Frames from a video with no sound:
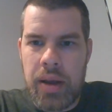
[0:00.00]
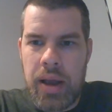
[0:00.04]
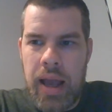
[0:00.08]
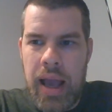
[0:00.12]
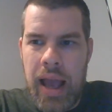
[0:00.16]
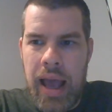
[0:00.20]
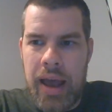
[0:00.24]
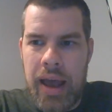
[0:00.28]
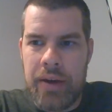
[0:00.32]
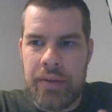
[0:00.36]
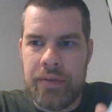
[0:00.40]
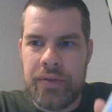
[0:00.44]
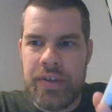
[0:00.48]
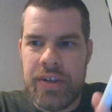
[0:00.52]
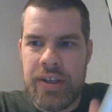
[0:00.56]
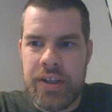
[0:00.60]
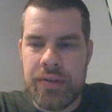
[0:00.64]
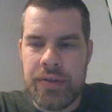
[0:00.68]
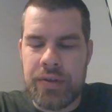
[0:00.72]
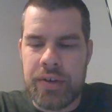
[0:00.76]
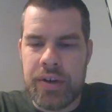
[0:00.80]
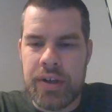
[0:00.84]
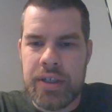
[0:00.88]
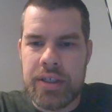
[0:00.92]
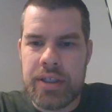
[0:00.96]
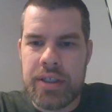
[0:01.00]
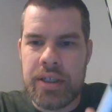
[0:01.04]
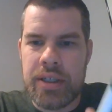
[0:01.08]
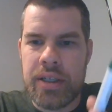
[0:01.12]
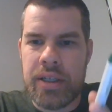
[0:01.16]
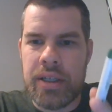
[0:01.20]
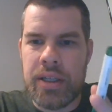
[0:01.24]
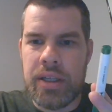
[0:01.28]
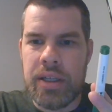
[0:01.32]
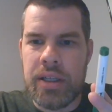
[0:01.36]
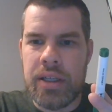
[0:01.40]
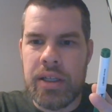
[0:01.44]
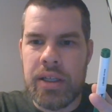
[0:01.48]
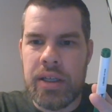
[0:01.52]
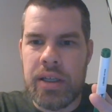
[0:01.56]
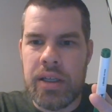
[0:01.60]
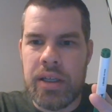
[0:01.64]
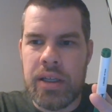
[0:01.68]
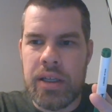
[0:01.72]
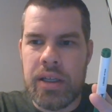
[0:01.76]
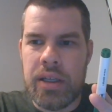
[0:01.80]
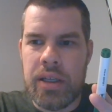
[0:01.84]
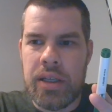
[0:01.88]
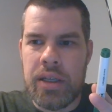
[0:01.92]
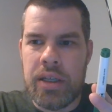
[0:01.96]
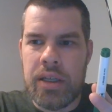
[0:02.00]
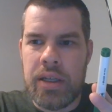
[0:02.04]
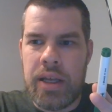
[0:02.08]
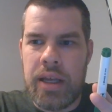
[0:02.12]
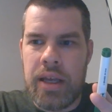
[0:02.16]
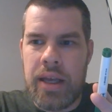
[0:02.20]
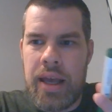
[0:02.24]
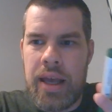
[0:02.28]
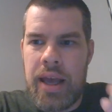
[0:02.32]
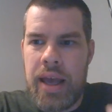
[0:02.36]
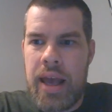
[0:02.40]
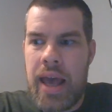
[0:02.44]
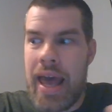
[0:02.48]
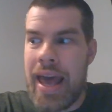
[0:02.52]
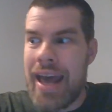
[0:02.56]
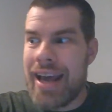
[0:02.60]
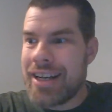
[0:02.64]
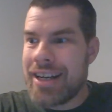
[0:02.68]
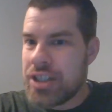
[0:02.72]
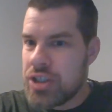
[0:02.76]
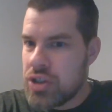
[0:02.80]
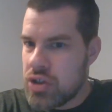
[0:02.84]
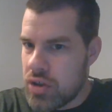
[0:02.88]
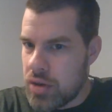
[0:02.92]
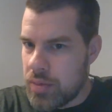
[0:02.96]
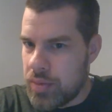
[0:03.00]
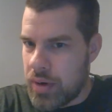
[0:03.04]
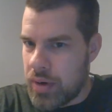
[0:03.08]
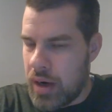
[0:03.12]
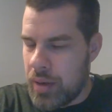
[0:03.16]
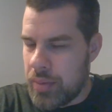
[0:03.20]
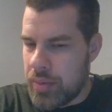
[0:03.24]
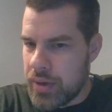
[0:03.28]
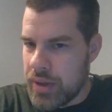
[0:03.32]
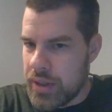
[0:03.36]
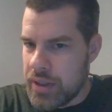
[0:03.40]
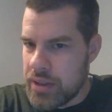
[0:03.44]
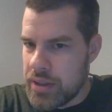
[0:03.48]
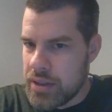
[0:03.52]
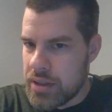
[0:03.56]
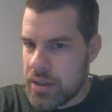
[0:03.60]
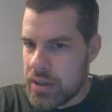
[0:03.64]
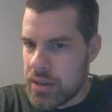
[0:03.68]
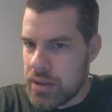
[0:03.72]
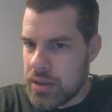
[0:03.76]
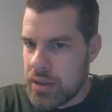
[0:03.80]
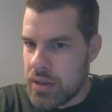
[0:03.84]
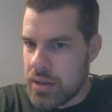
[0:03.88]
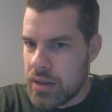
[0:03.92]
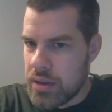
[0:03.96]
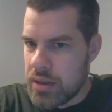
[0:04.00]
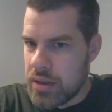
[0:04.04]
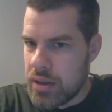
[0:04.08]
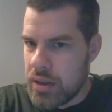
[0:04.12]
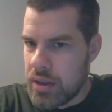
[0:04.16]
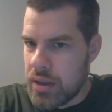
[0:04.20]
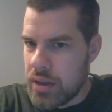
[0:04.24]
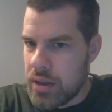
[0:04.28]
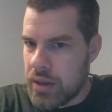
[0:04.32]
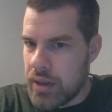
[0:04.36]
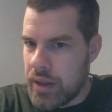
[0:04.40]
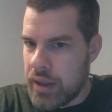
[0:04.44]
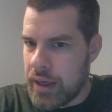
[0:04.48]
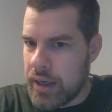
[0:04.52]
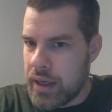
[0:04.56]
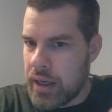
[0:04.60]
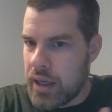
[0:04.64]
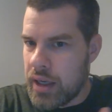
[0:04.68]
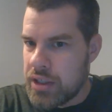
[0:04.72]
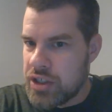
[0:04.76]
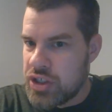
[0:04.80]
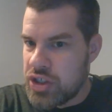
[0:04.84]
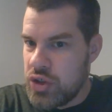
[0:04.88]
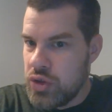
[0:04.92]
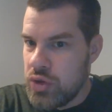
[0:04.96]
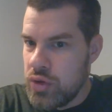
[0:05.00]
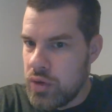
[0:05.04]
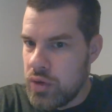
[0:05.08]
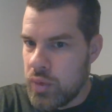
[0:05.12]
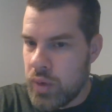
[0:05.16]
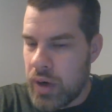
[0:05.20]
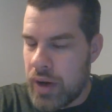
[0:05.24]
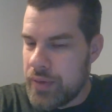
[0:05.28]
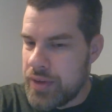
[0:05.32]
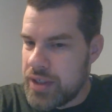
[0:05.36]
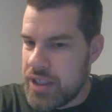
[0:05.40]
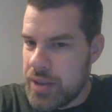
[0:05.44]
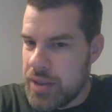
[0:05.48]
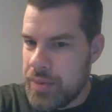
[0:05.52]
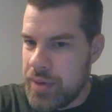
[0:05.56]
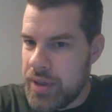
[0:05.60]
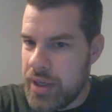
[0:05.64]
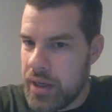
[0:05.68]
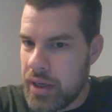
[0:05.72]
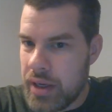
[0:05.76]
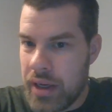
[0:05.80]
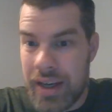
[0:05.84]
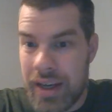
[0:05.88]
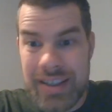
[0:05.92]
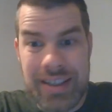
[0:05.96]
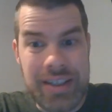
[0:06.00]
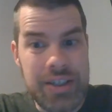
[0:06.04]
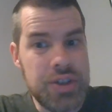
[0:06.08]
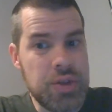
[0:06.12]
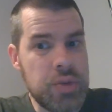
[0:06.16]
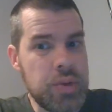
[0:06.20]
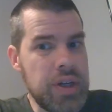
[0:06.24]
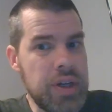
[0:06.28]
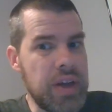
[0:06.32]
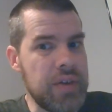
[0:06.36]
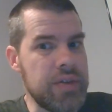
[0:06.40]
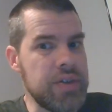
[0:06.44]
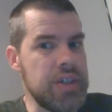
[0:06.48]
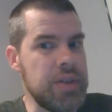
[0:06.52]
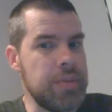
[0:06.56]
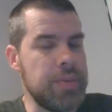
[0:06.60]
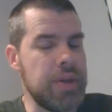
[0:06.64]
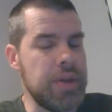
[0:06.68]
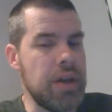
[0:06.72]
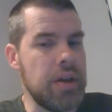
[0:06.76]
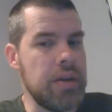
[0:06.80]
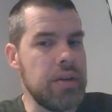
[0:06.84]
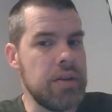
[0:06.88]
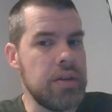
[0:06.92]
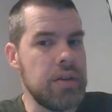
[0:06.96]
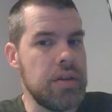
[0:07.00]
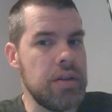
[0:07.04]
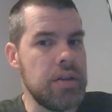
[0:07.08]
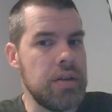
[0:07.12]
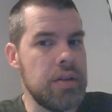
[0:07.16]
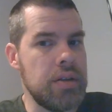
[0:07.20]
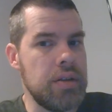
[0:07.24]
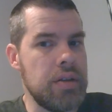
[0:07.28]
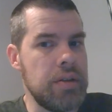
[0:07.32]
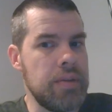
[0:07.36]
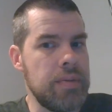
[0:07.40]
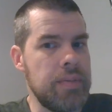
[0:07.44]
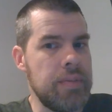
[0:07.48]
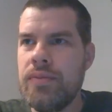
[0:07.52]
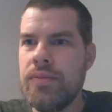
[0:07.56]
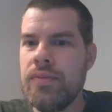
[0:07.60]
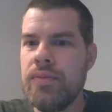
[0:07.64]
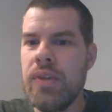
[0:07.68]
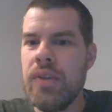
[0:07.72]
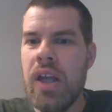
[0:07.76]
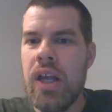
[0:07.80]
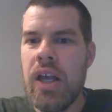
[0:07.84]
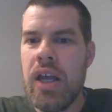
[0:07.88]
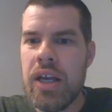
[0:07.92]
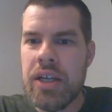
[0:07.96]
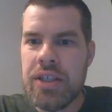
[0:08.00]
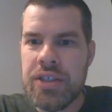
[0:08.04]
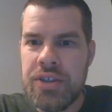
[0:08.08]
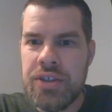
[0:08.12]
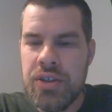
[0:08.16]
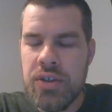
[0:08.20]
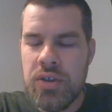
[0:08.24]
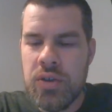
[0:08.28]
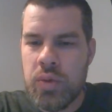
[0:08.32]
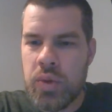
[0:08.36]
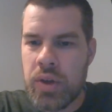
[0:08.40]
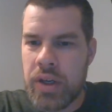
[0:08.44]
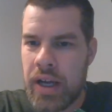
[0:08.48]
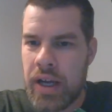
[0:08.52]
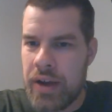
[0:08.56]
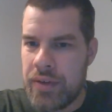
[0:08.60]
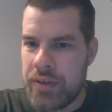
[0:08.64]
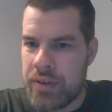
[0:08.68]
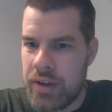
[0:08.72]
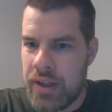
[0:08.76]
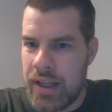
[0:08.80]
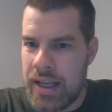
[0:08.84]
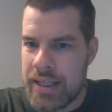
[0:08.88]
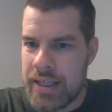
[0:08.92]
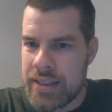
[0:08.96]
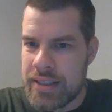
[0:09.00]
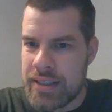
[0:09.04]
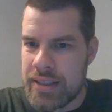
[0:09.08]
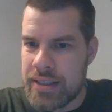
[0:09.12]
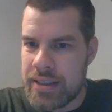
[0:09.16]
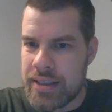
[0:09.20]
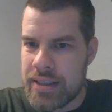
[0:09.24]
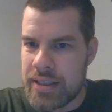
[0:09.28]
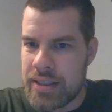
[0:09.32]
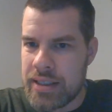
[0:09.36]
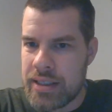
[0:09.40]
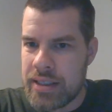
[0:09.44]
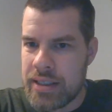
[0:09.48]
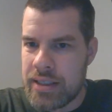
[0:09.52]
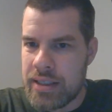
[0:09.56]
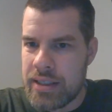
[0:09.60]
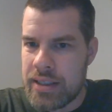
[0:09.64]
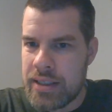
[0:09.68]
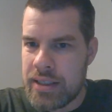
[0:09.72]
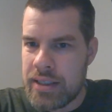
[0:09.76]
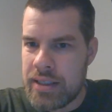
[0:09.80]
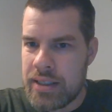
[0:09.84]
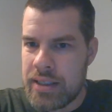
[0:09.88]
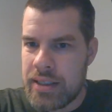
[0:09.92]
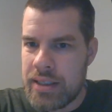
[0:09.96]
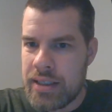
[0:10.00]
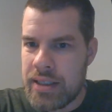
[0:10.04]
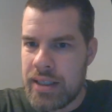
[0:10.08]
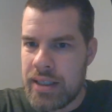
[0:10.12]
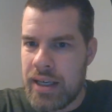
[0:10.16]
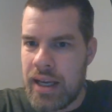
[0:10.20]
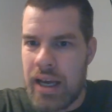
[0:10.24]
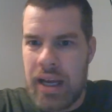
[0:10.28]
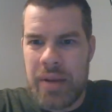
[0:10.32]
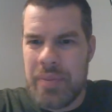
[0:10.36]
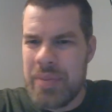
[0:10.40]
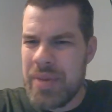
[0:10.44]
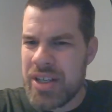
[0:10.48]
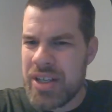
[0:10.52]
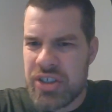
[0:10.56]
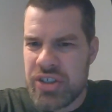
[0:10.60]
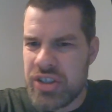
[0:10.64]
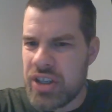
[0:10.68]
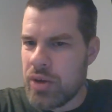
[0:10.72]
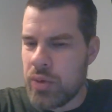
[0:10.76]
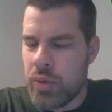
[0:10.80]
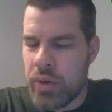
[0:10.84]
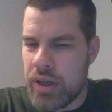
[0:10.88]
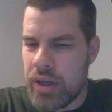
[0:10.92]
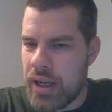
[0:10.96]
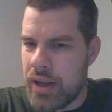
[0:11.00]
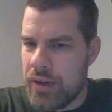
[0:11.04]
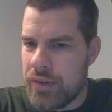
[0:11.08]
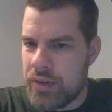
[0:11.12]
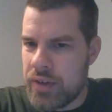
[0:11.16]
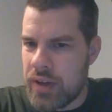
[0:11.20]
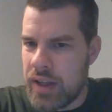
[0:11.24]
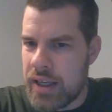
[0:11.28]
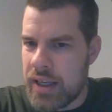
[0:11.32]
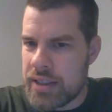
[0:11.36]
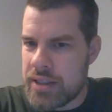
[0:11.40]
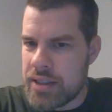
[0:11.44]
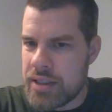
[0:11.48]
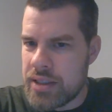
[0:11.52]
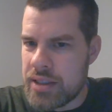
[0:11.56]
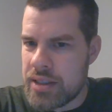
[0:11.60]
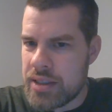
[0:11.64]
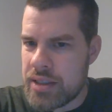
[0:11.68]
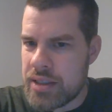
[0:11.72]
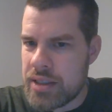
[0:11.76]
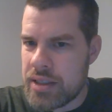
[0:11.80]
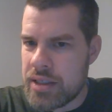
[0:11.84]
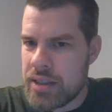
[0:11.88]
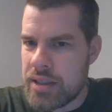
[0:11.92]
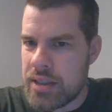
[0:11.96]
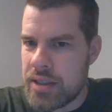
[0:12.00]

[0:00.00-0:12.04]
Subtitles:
have different extra properties. Like a student would have a GPA, a teacher wouldn't have a GPA. A student would have classes, an administrator wouldn't have classes.